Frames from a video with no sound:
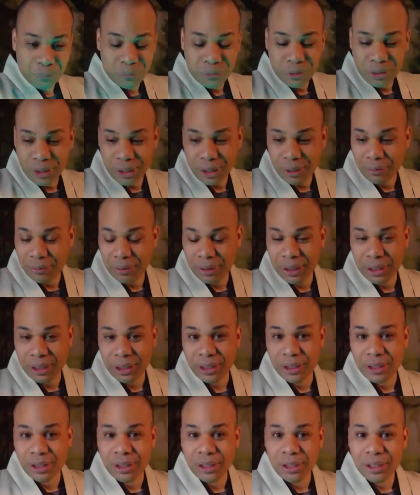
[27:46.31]
can
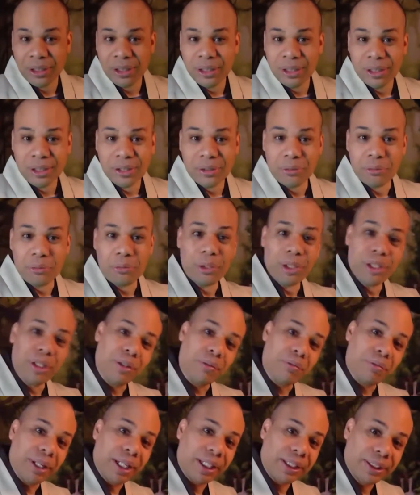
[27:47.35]
really
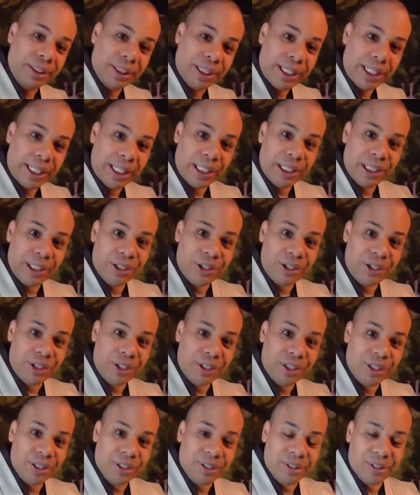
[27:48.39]
redirect the energy
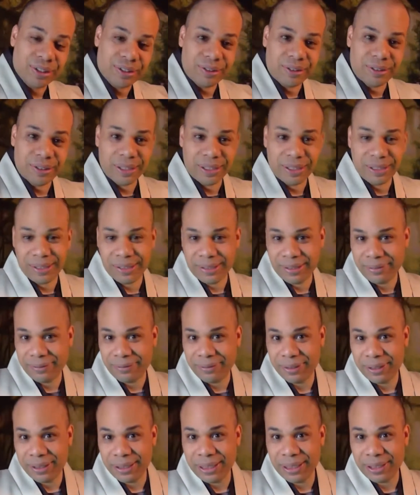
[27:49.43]
and all these
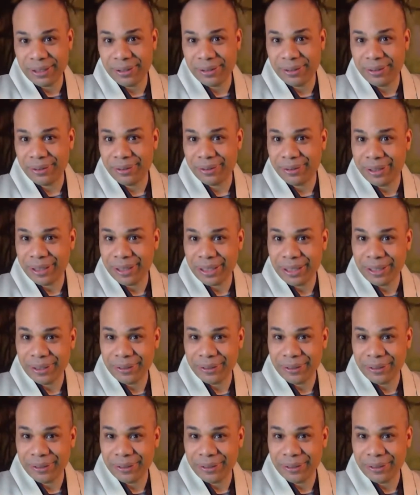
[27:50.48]
different things too, yeah.